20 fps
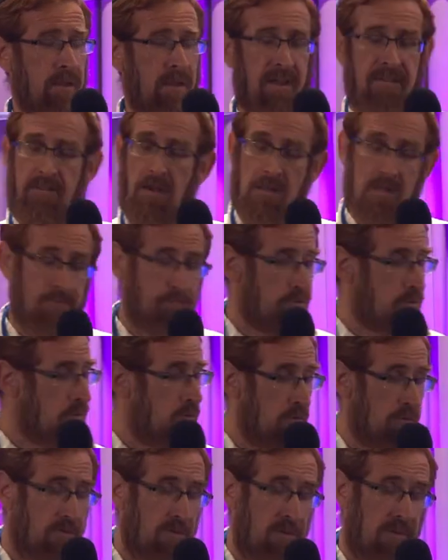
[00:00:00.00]
it doesn't
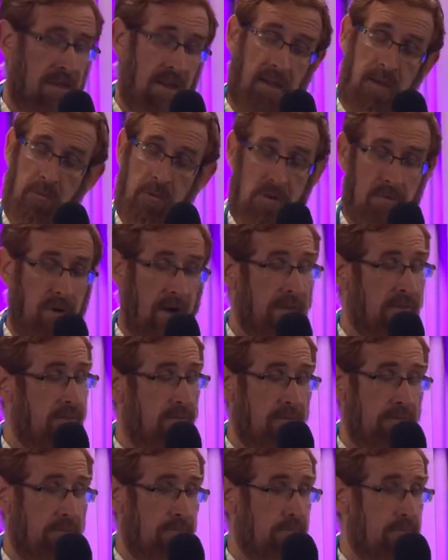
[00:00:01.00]
prove that he was right.